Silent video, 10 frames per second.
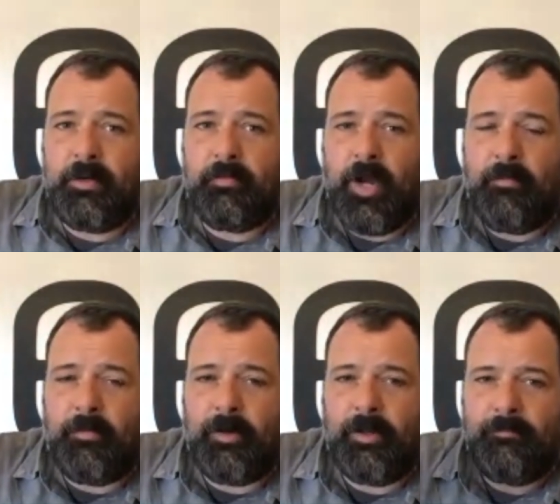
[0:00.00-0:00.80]

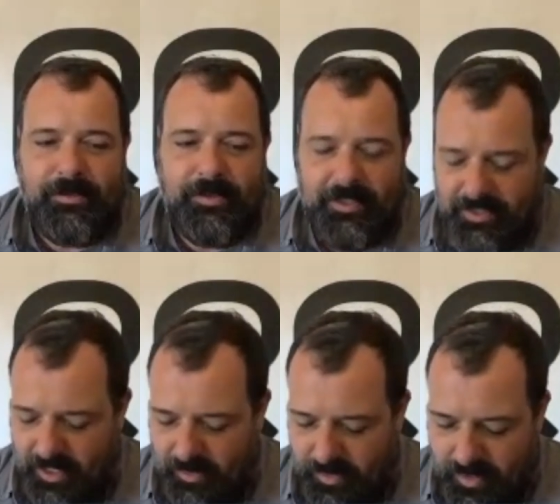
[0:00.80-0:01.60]
property, they
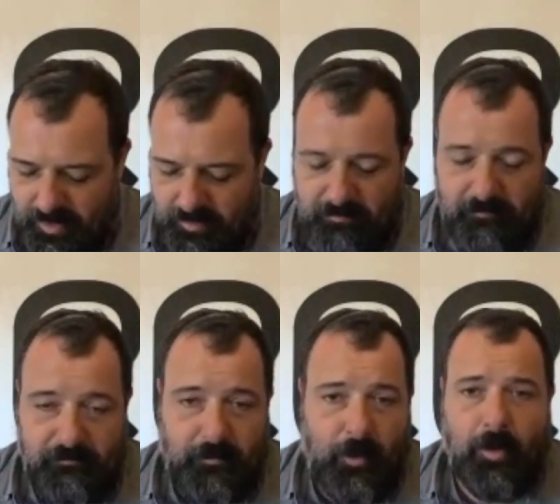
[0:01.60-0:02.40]
sell their
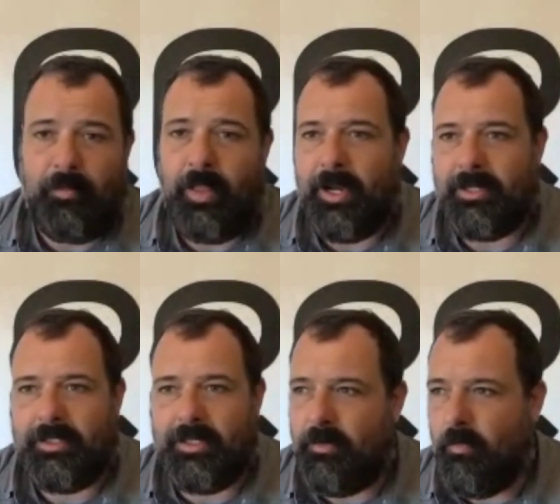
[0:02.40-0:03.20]
fourplex
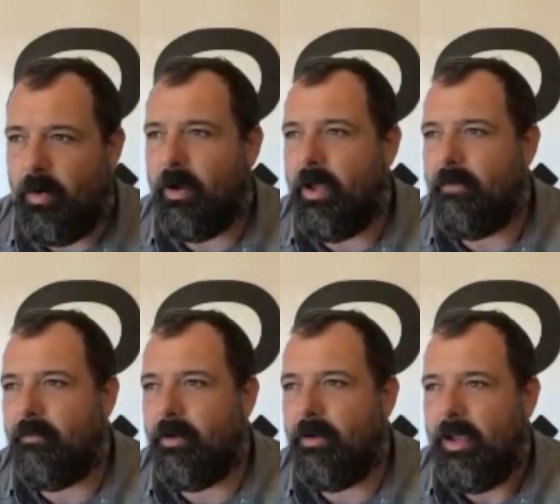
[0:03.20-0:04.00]
in
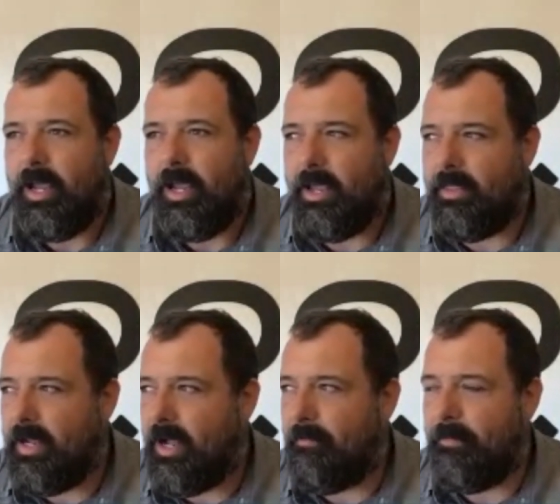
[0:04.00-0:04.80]
wherever, and they
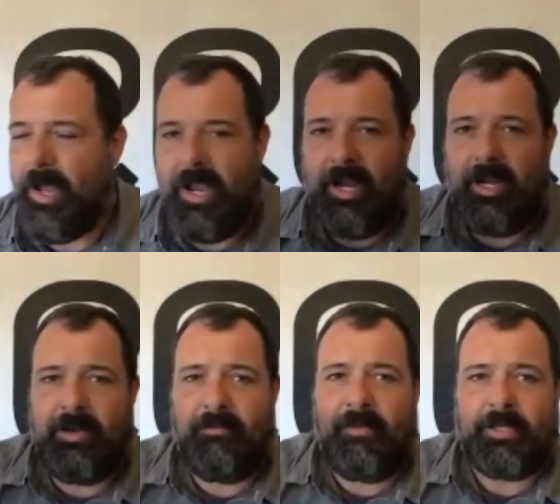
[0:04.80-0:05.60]
come by an
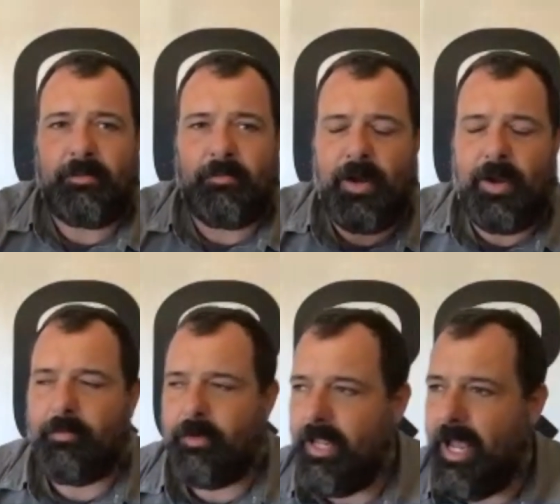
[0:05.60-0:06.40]
investment
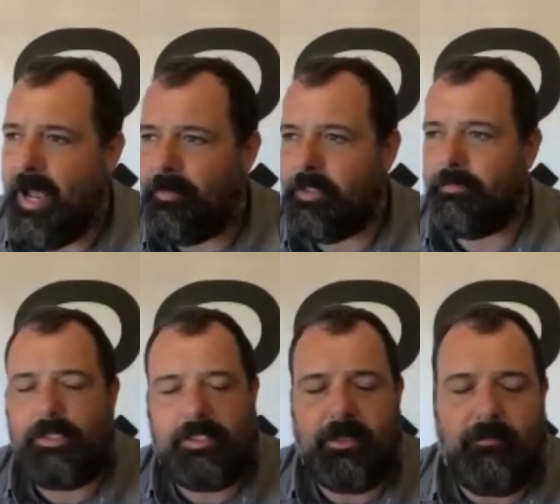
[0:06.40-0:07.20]
property that happens to be a
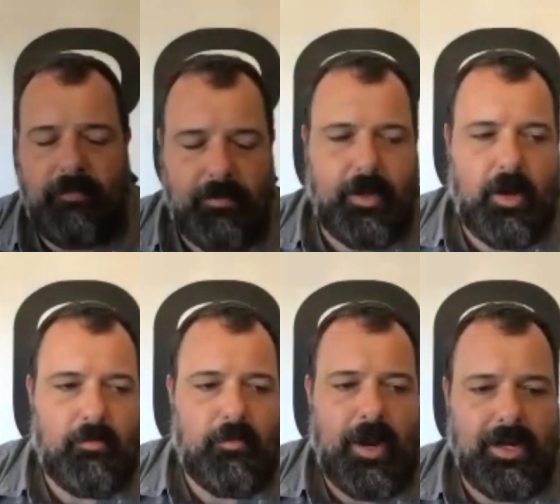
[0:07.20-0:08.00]
single family home
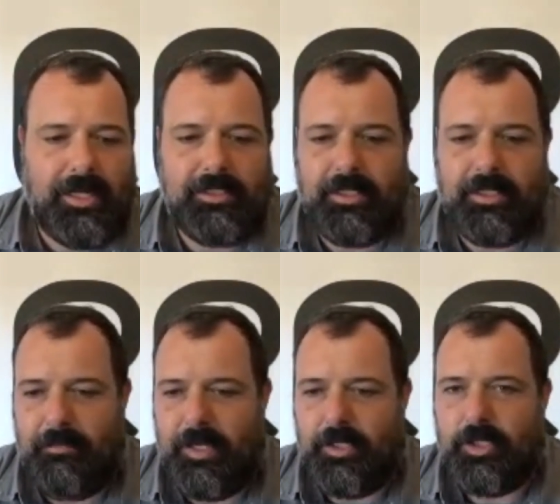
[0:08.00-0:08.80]
right next to the
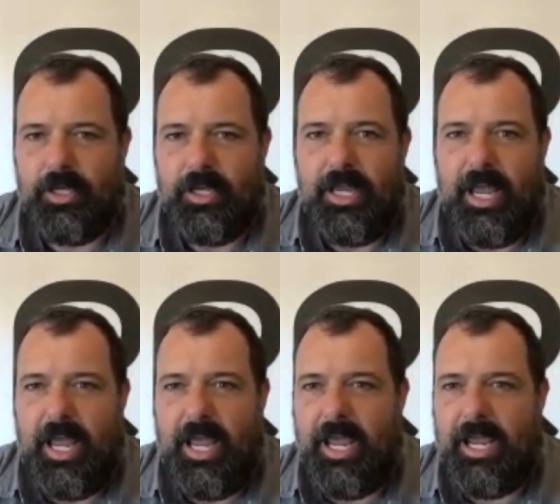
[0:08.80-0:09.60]
beach.
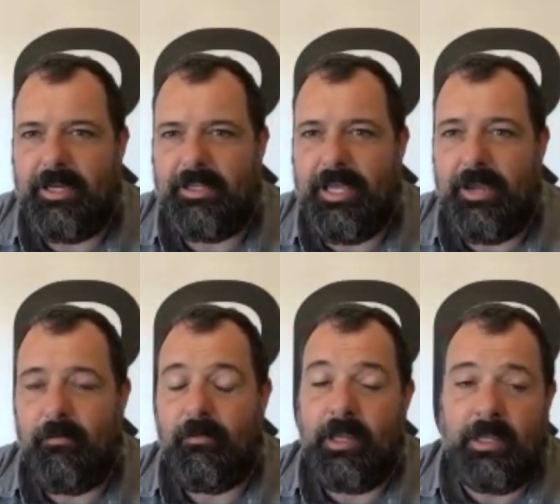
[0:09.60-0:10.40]
And they
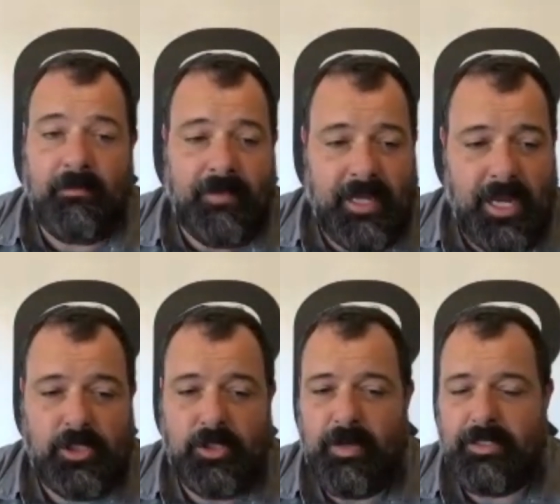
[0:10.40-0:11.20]
either
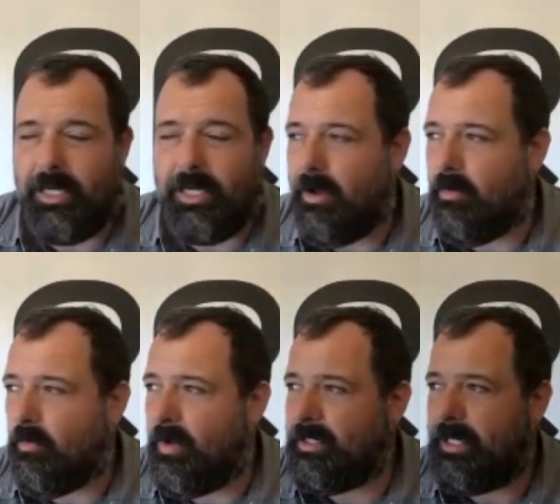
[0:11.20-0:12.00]
vacation rent it out or
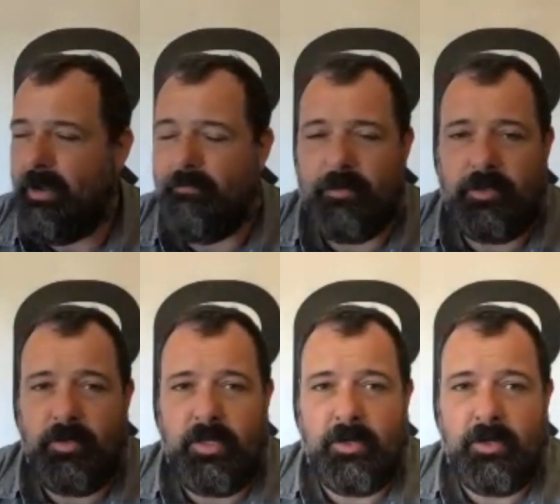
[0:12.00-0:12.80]
rent it out for two
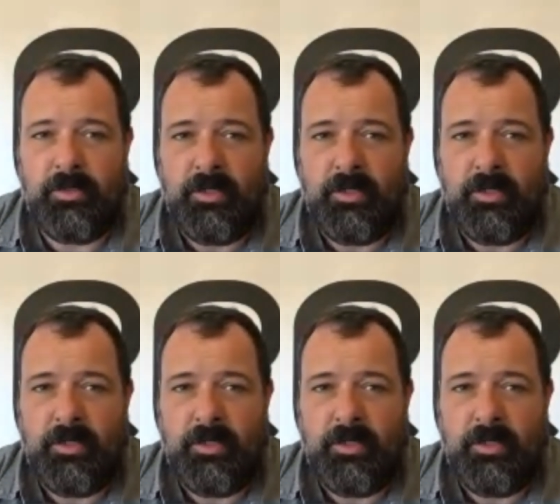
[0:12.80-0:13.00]
years